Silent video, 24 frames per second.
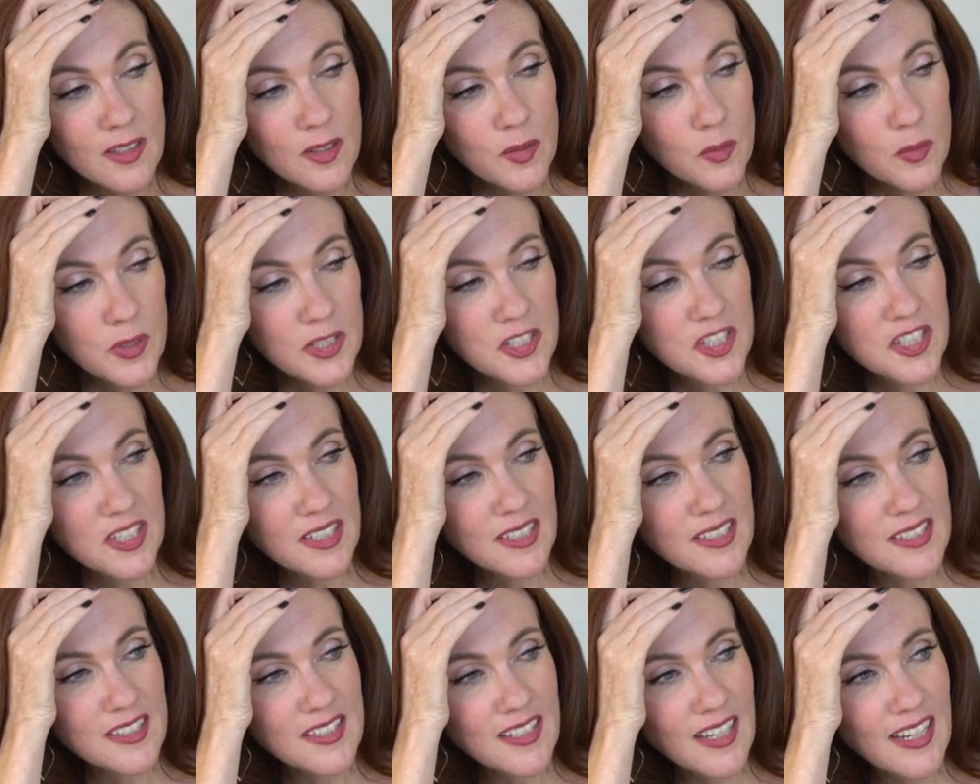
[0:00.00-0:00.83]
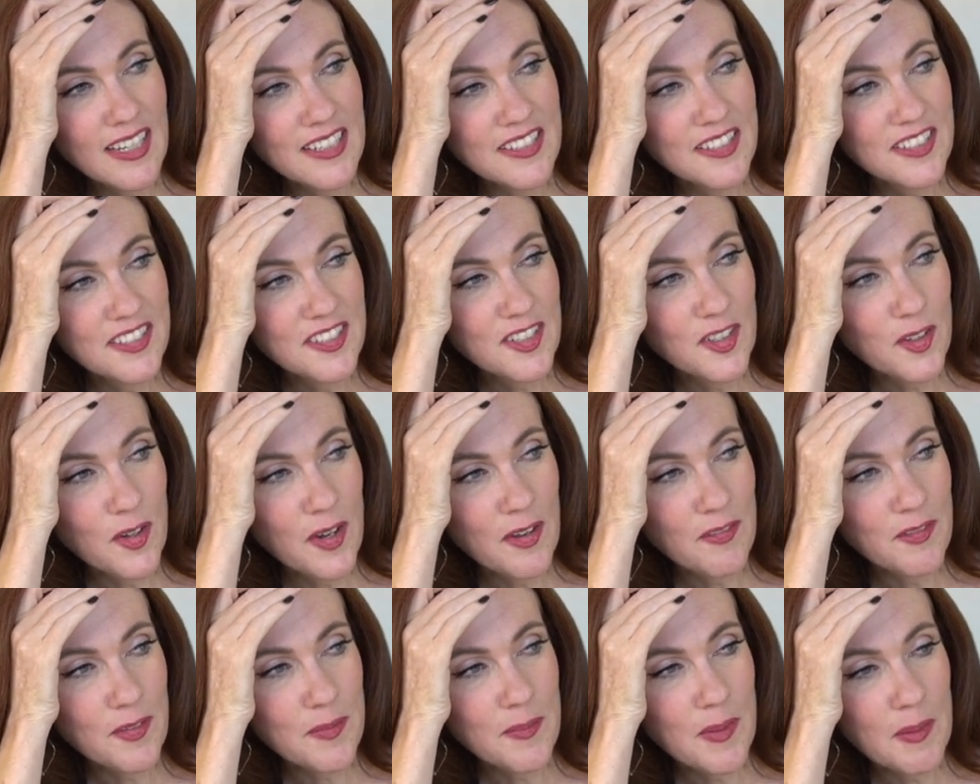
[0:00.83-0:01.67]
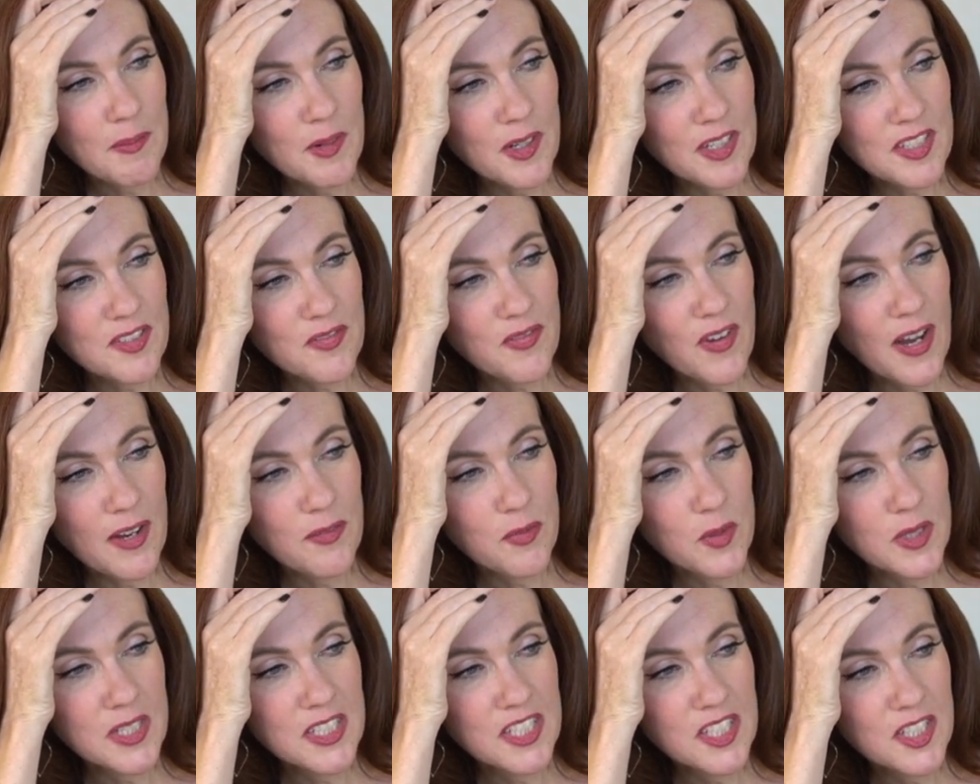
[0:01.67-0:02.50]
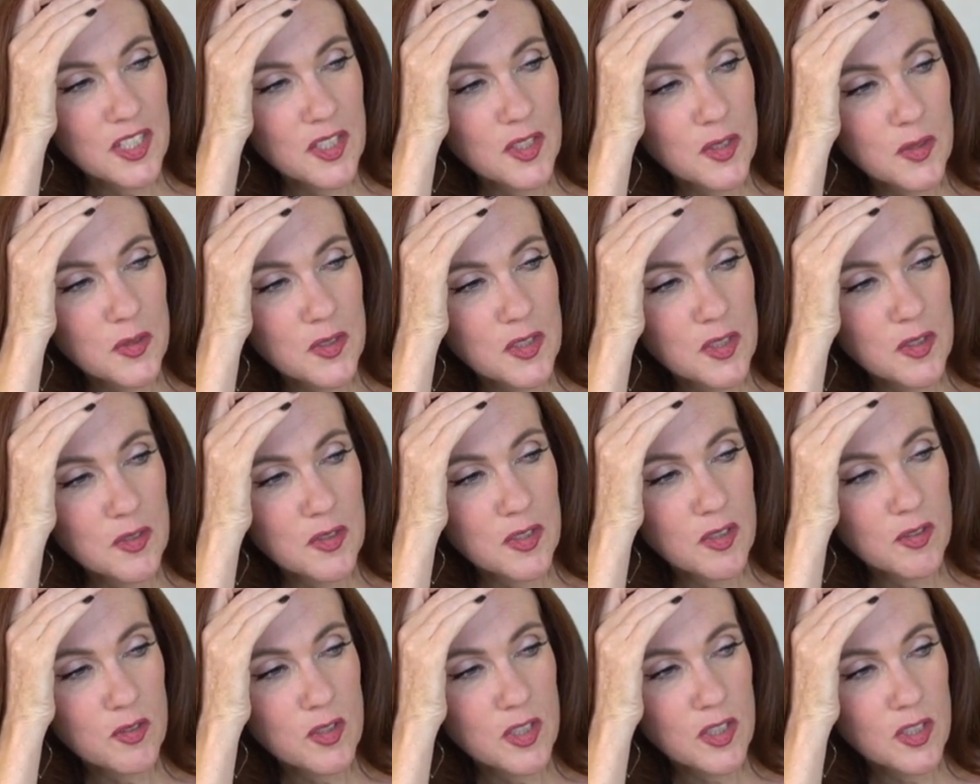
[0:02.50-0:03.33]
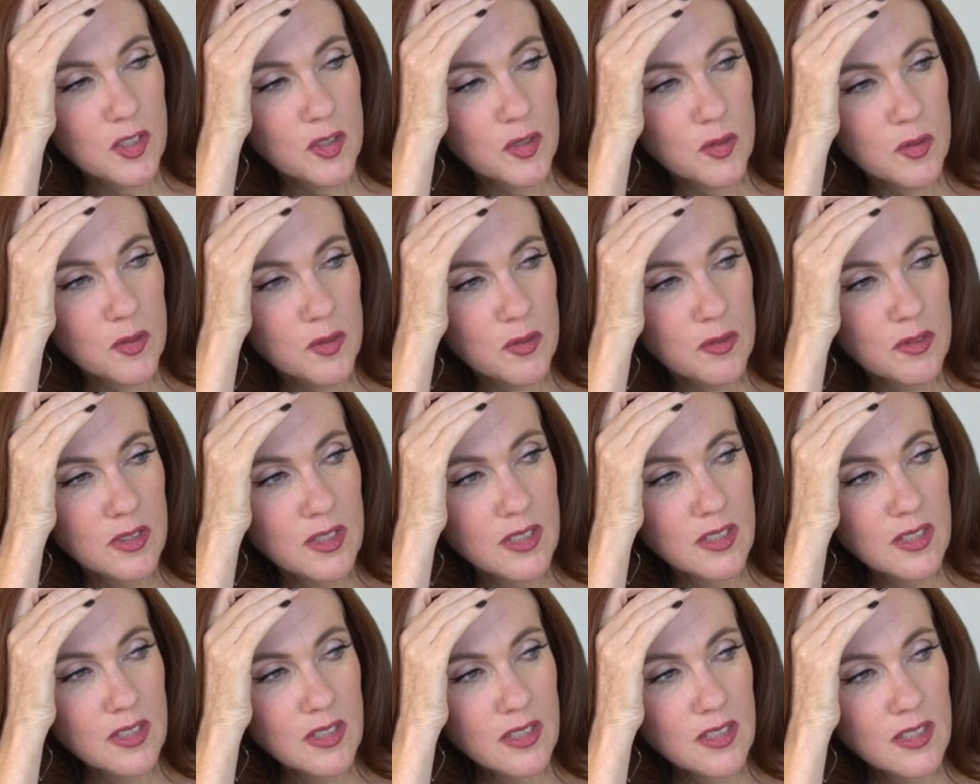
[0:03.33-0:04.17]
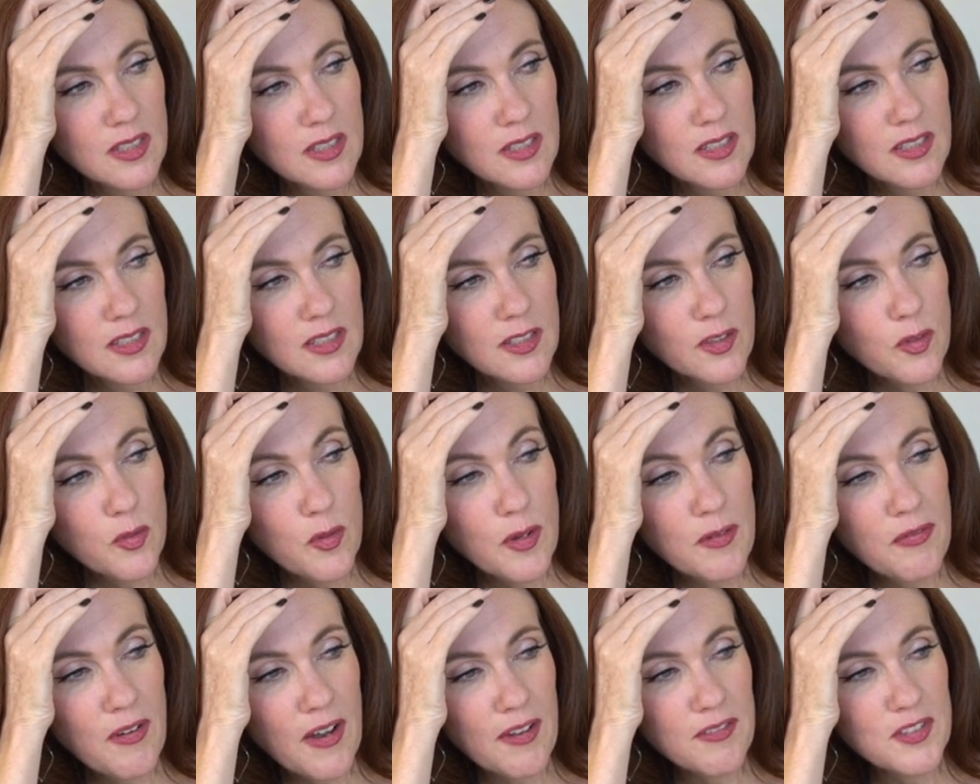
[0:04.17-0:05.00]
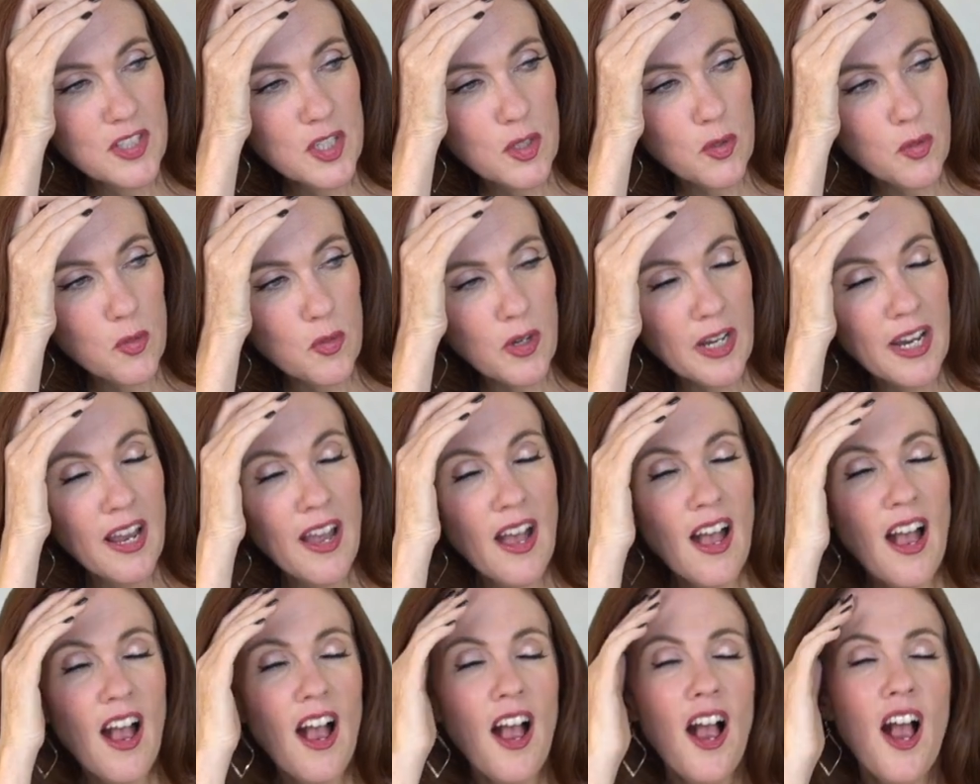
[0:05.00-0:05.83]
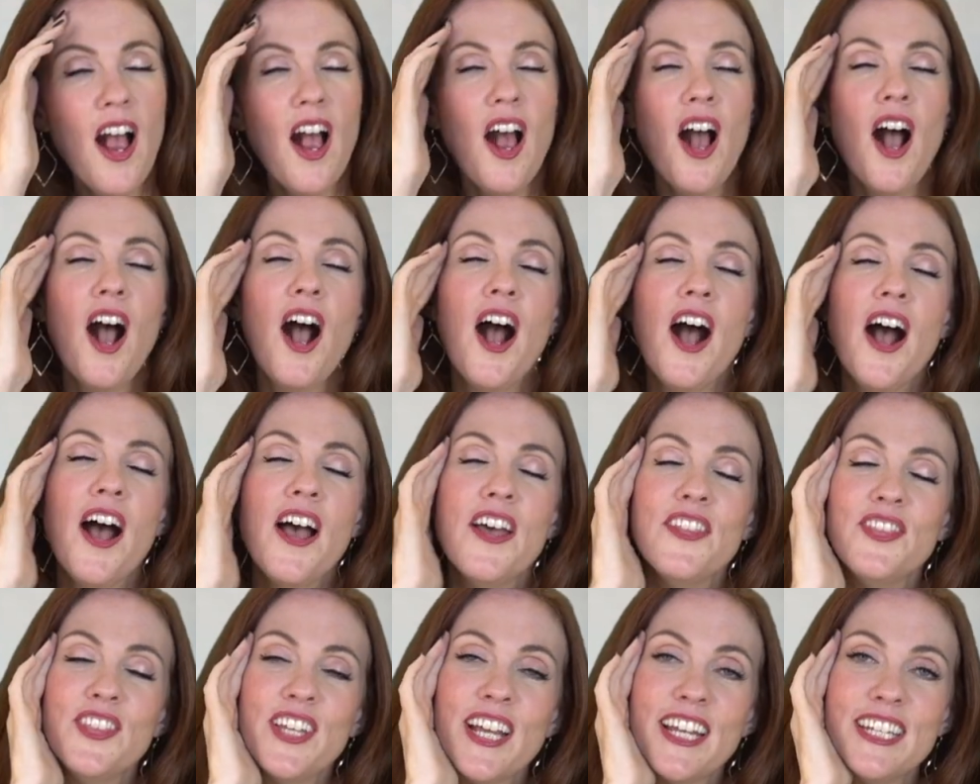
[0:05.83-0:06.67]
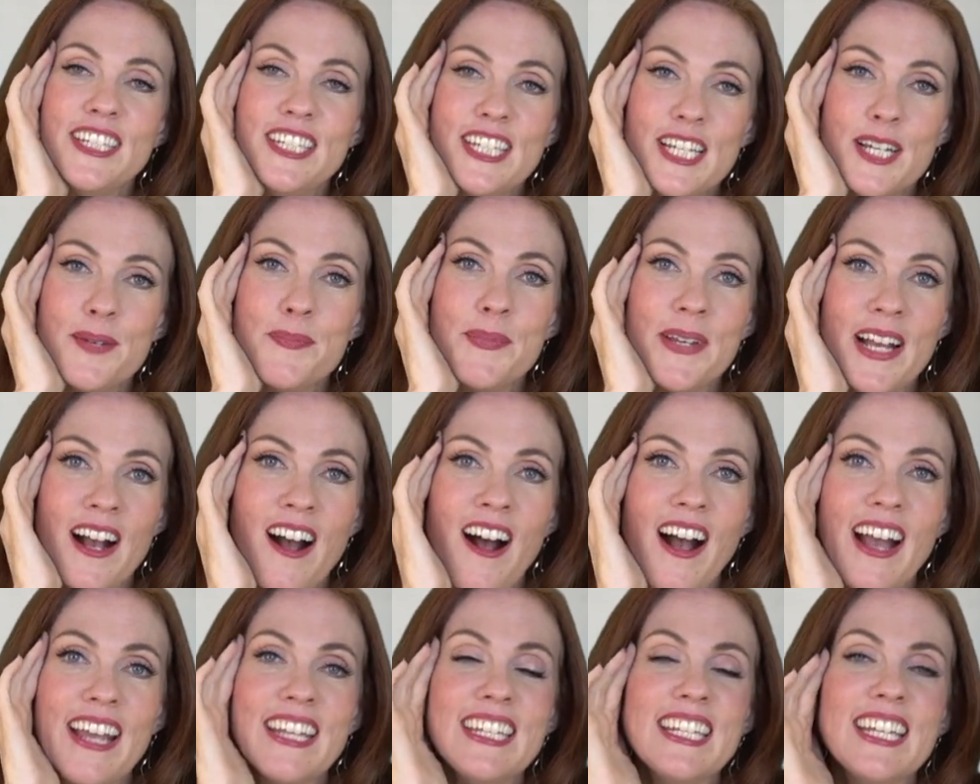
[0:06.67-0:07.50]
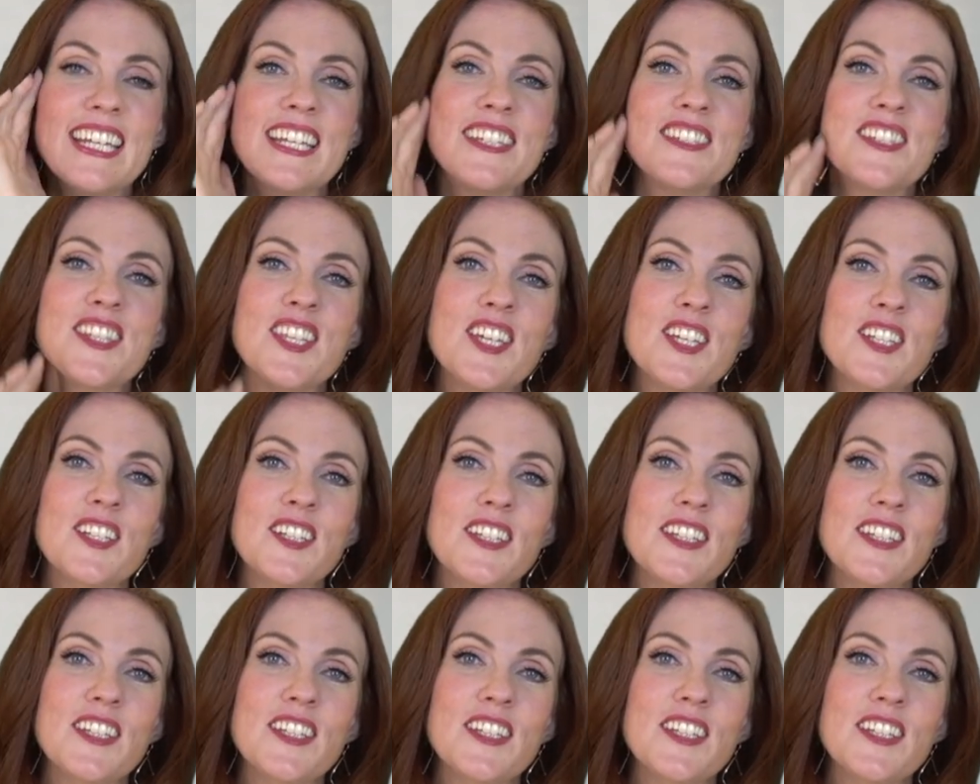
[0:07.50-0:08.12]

which is, I still don't have it memorized, 512-222-3523. The idea behind it is that